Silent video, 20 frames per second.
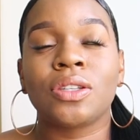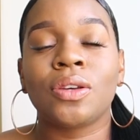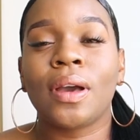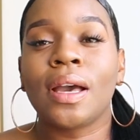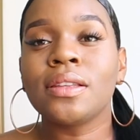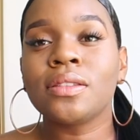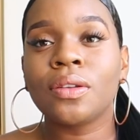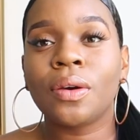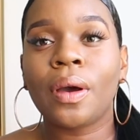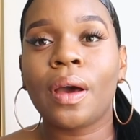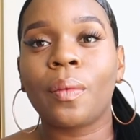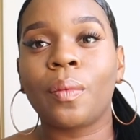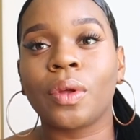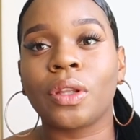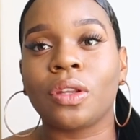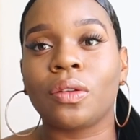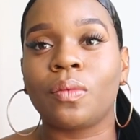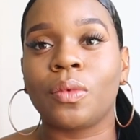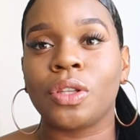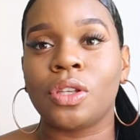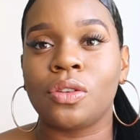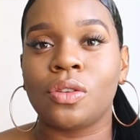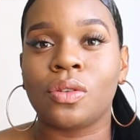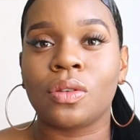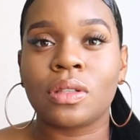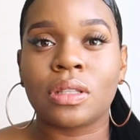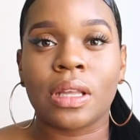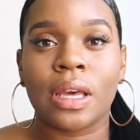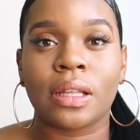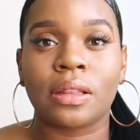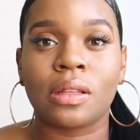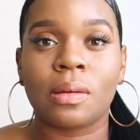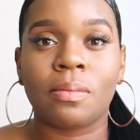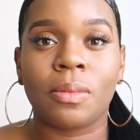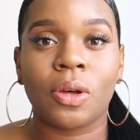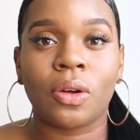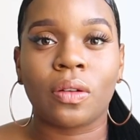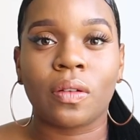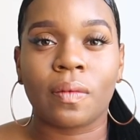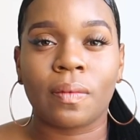you guys know how when you use like the
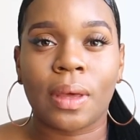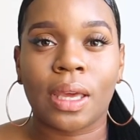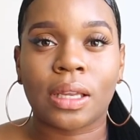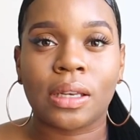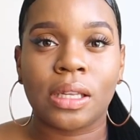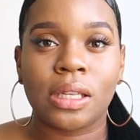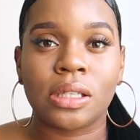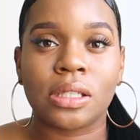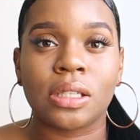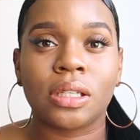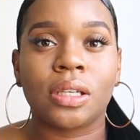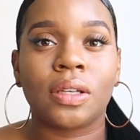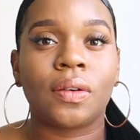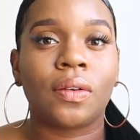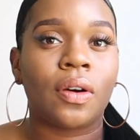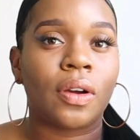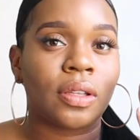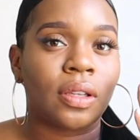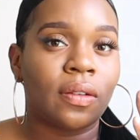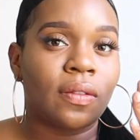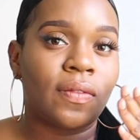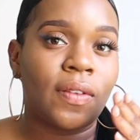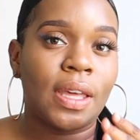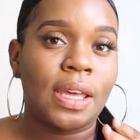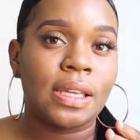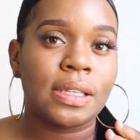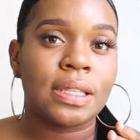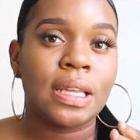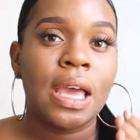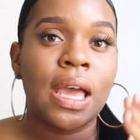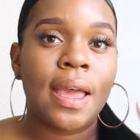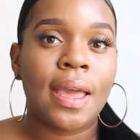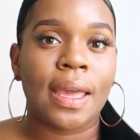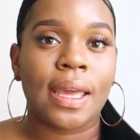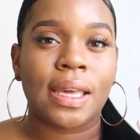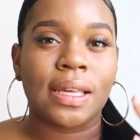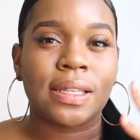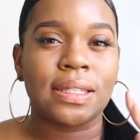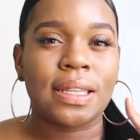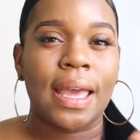Milk of Magnesia on your face,
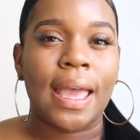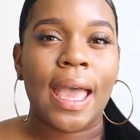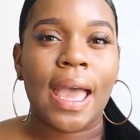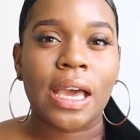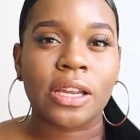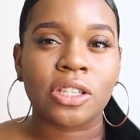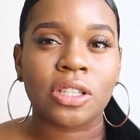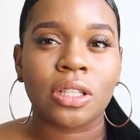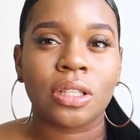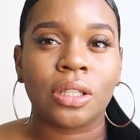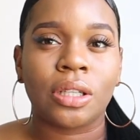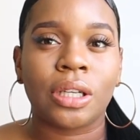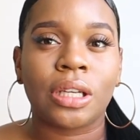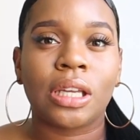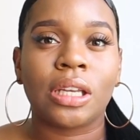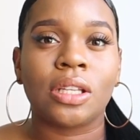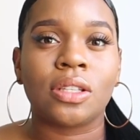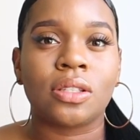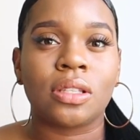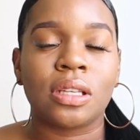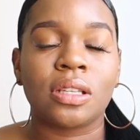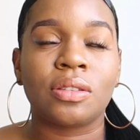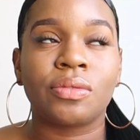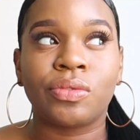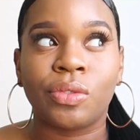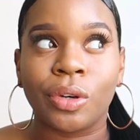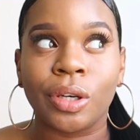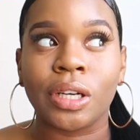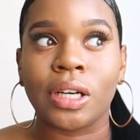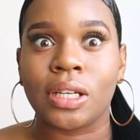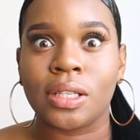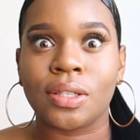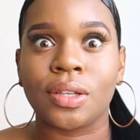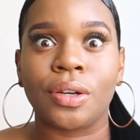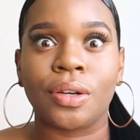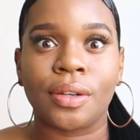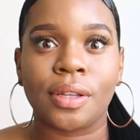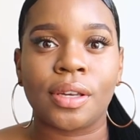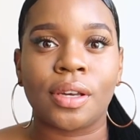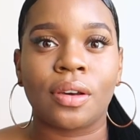it gives that ashy look, and it's for us
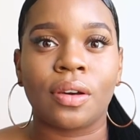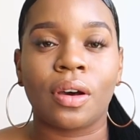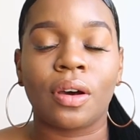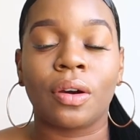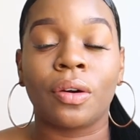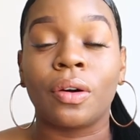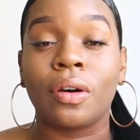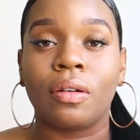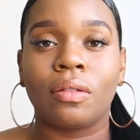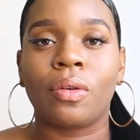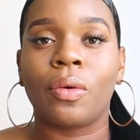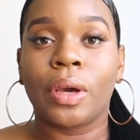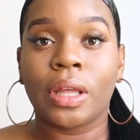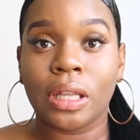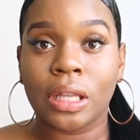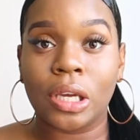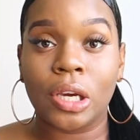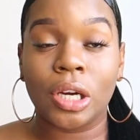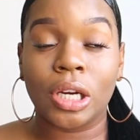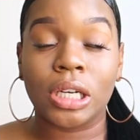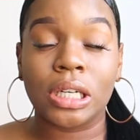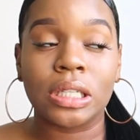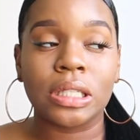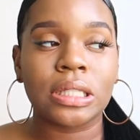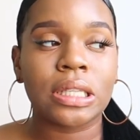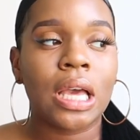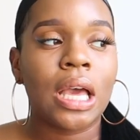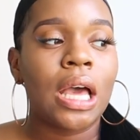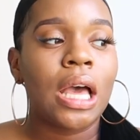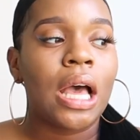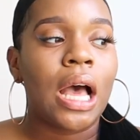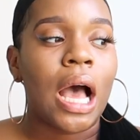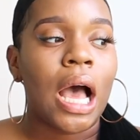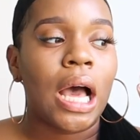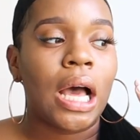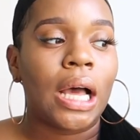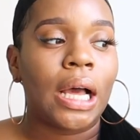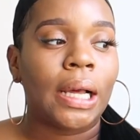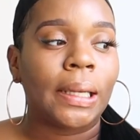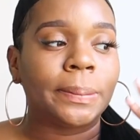oily girls.
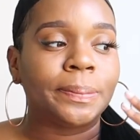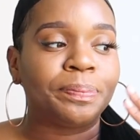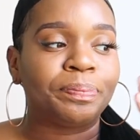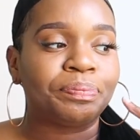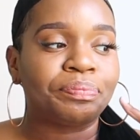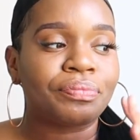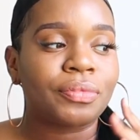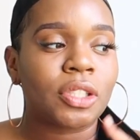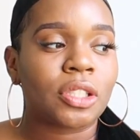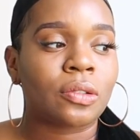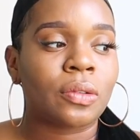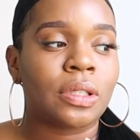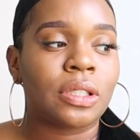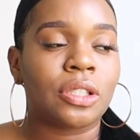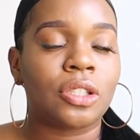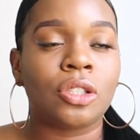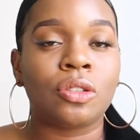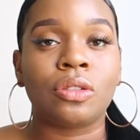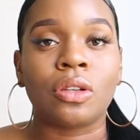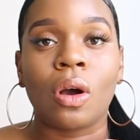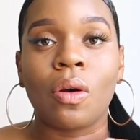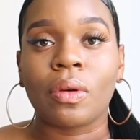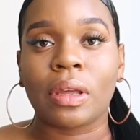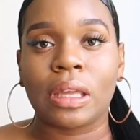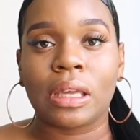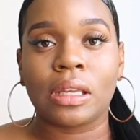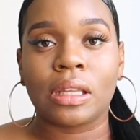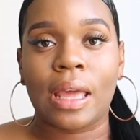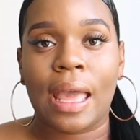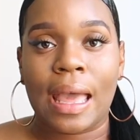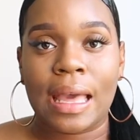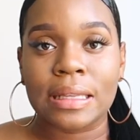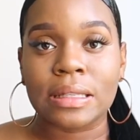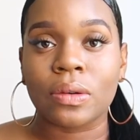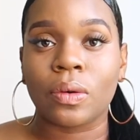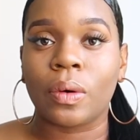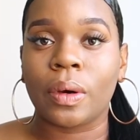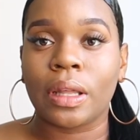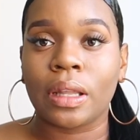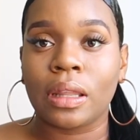So you don't get as
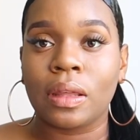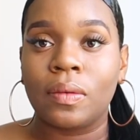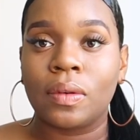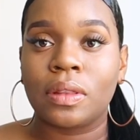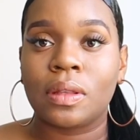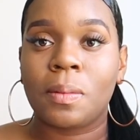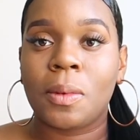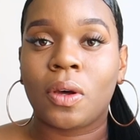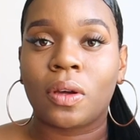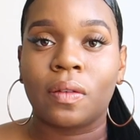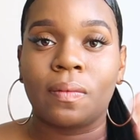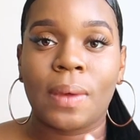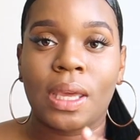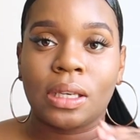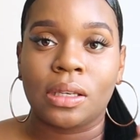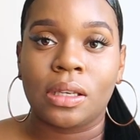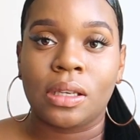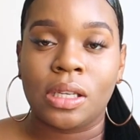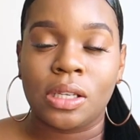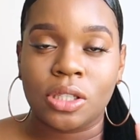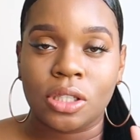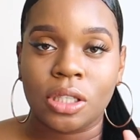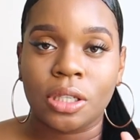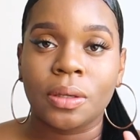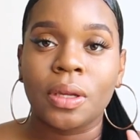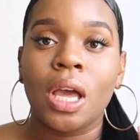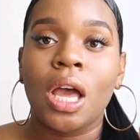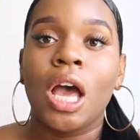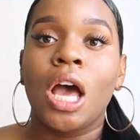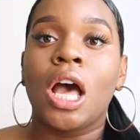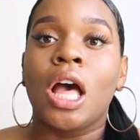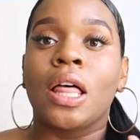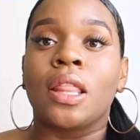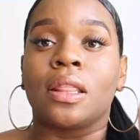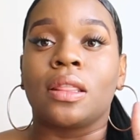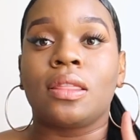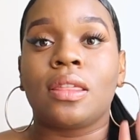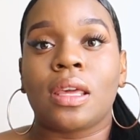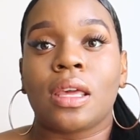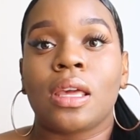oily with the Milk of Magnesia.
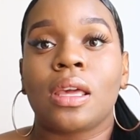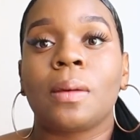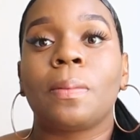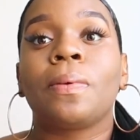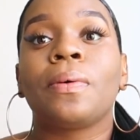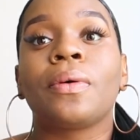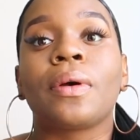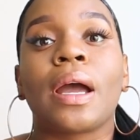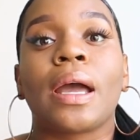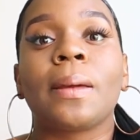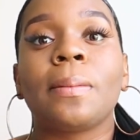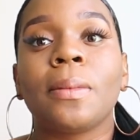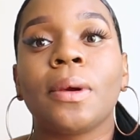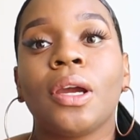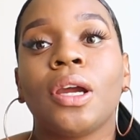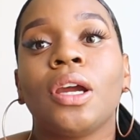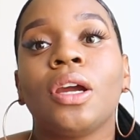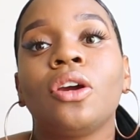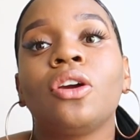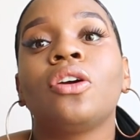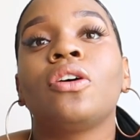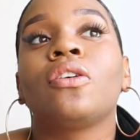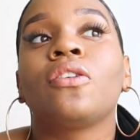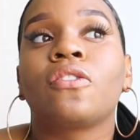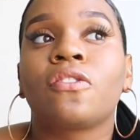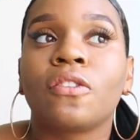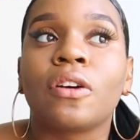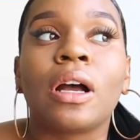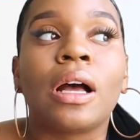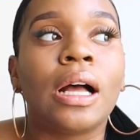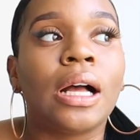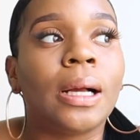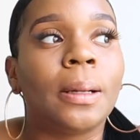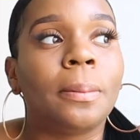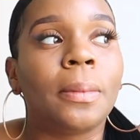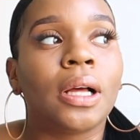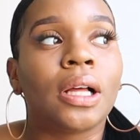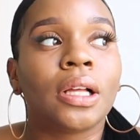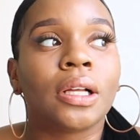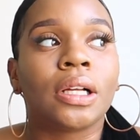The primer
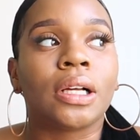from